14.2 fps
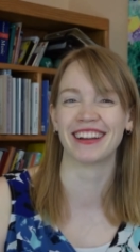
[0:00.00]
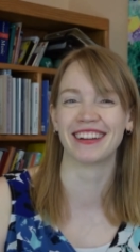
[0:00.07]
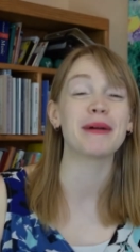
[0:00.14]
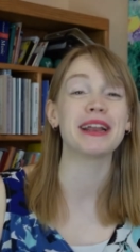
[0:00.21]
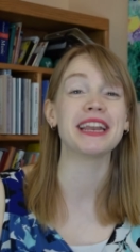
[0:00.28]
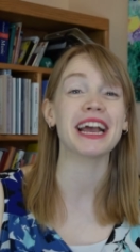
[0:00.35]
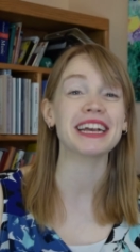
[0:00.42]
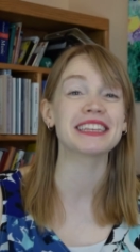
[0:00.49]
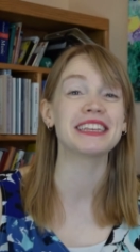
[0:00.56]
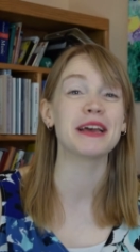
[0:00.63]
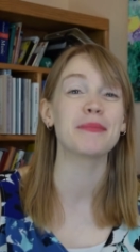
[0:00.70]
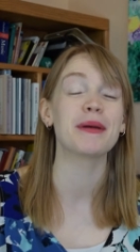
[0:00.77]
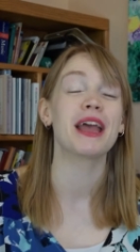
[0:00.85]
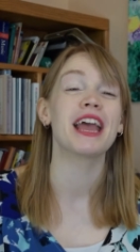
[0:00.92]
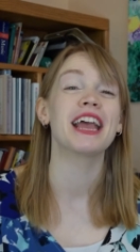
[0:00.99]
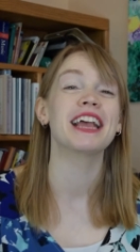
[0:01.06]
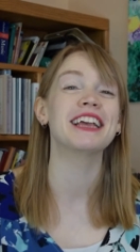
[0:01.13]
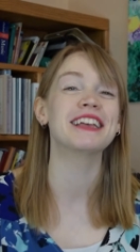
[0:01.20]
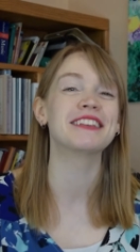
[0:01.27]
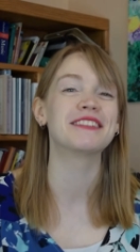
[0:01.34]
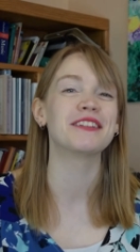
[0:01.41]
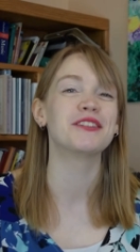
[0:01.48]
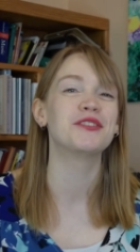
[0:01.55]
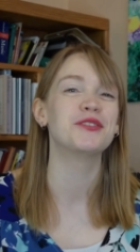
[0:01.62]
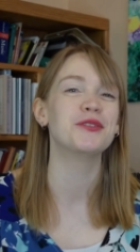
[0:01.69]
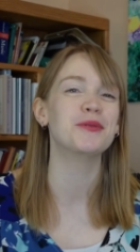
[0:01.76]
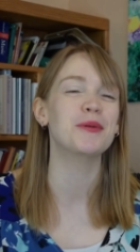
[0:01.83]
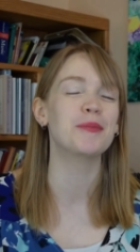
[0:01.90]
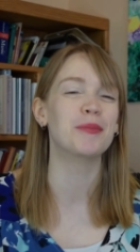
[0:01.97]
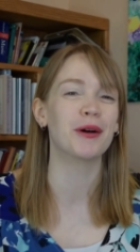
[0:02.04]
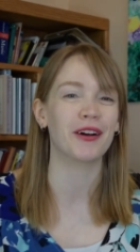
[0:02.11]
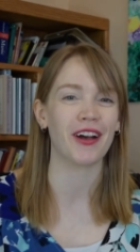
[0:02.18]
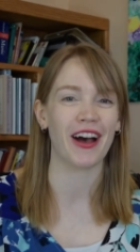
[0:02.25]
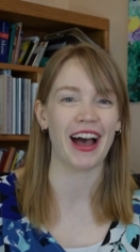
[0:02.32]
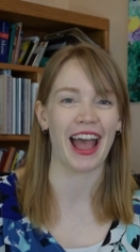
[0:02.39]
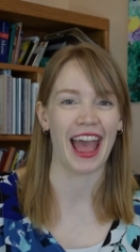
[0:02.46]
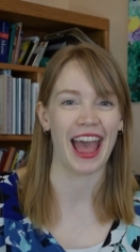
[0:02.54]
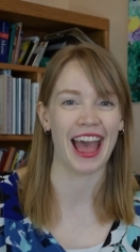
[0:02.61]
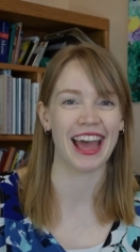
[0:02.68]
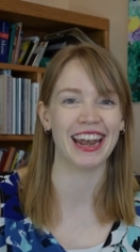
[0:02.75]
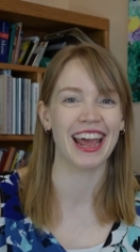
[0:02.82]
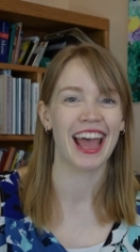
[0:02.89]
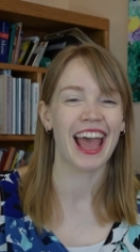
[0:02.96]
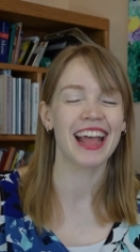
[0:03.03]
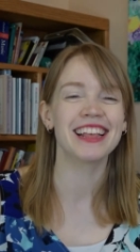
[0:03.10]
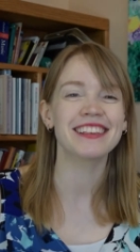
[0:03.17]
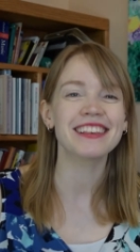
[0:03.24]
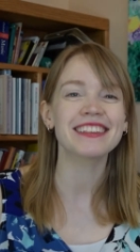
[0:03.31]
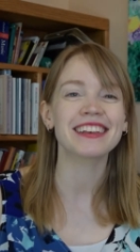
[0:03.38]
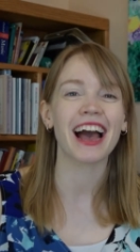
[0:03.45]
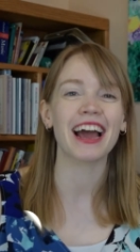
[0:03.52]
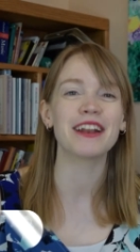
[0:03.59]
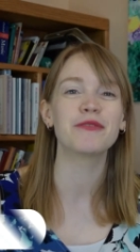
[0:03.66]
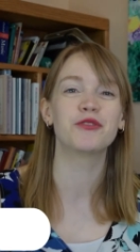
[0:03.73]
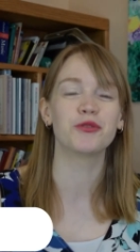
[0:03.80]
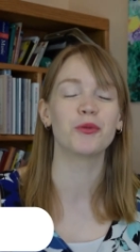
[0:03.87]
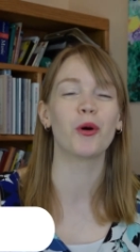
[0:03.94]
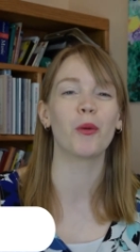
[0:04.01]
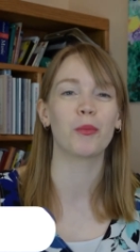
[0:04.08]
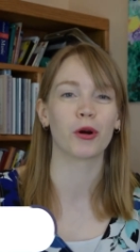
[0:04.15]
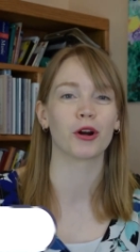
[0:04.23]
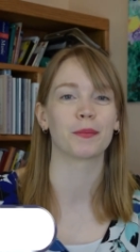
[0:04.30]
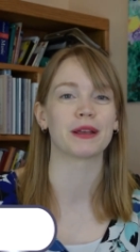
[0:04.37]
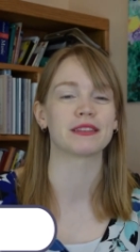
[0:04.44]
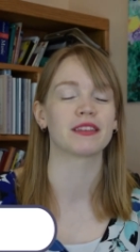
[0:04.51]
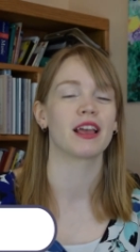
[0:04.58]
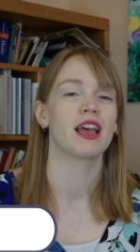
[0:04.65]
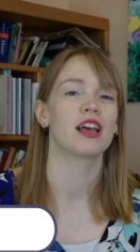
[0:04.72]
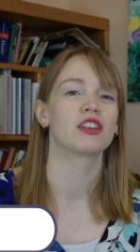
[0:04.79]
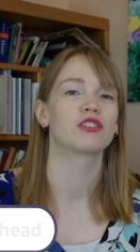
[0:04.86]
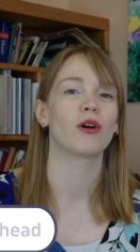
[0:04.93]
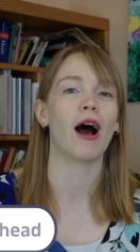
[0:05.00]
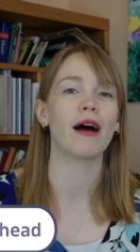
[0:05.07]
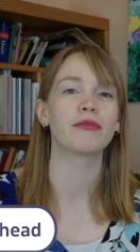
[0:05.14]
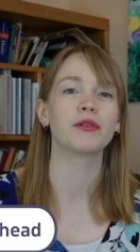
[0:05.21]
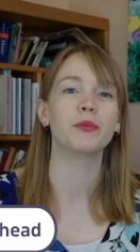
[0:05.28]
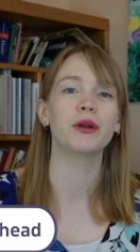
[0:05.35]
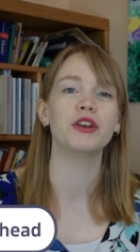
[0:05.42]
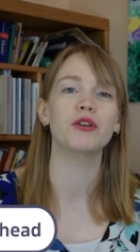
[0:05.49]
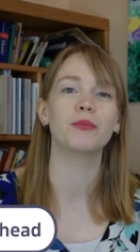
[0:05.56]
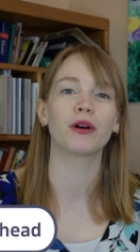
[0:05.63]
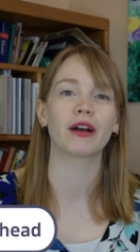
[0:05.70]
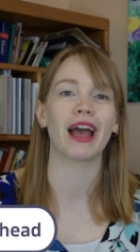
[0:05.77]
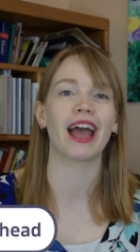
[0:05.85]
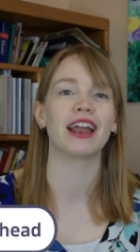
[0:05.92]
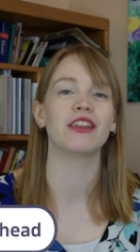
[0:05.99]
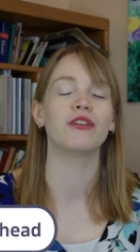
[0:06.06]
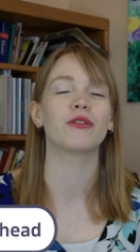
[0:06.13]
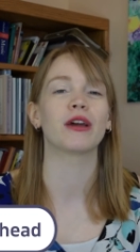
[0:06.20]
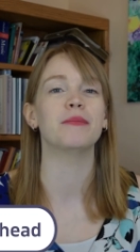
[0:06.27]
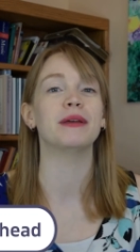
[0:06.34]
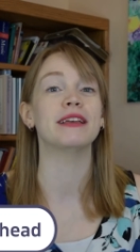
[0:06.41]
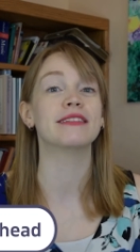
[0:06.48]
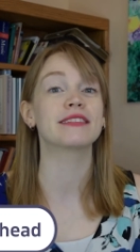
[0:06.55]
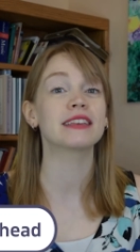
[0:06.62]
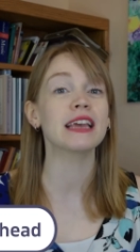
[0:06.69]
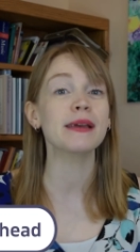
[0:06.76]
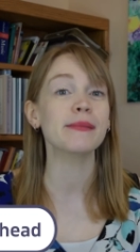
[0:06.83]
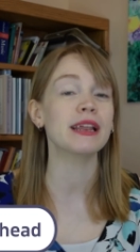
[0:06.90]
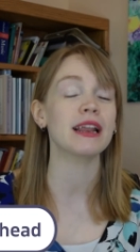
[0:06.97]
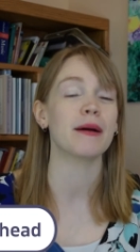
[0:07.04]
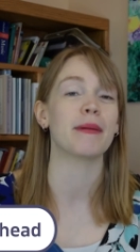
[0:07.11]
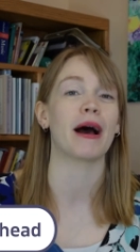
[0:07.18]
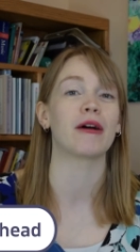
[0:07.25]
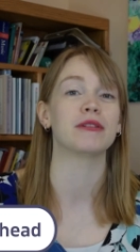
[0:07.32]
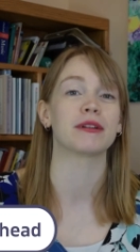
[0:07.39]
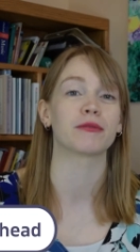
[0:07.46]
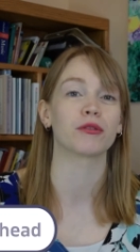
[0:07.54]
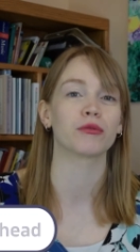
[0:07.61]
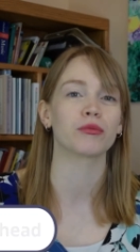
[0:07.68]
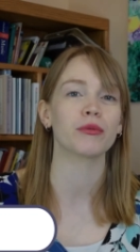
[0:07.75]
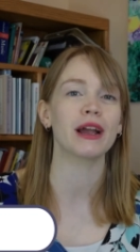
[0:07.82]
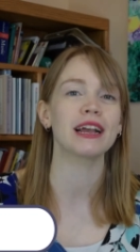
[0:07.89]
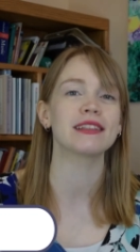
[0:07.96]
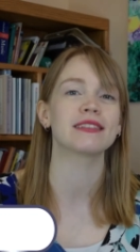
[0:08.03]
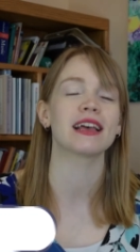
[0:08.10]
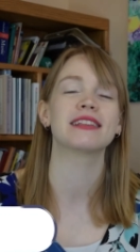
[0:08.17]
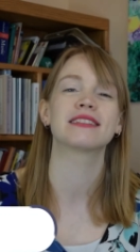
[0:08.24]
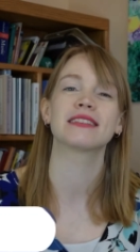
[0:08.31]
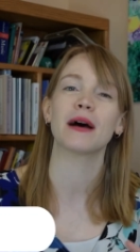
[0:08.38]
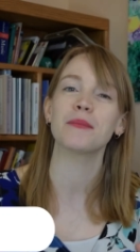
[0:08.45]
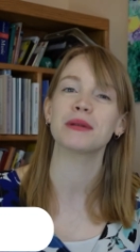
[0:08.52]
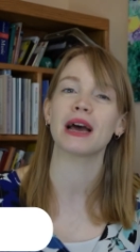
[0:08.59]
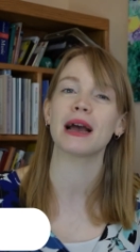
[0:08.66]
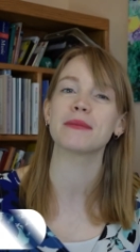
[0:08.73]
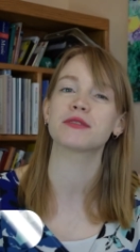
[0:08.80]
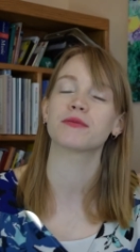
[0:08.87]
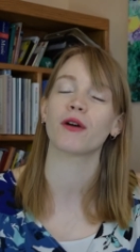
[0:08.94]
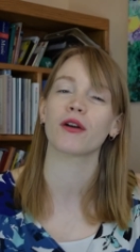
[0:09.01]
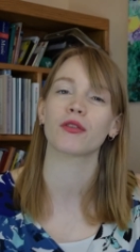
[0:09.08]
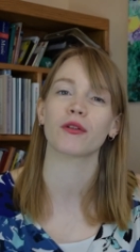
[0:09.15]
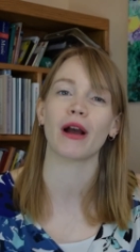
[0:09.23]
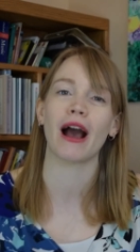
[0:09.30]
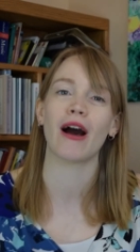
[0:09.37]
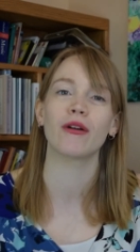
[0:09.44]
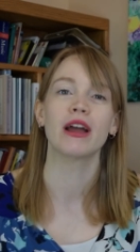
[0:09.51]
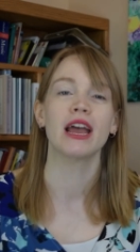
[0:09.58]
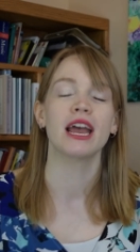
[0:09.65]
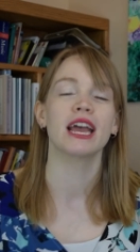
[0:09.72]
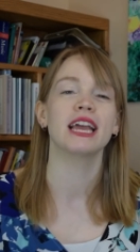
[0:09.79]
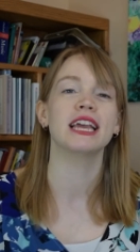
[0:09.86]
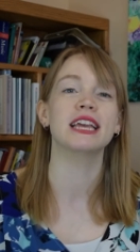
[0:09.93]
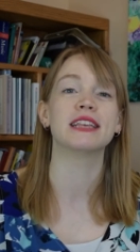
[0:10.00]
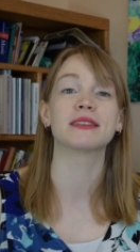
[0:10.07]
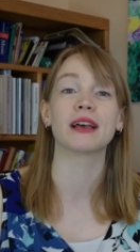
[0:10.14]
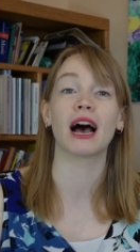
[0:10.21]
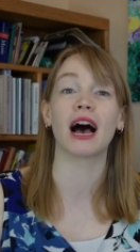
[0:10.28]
My next tip is to book ahead, and this is kind of dual purpose. So often when you book ahead, you can be scheming about different rates, and sometimes farther out is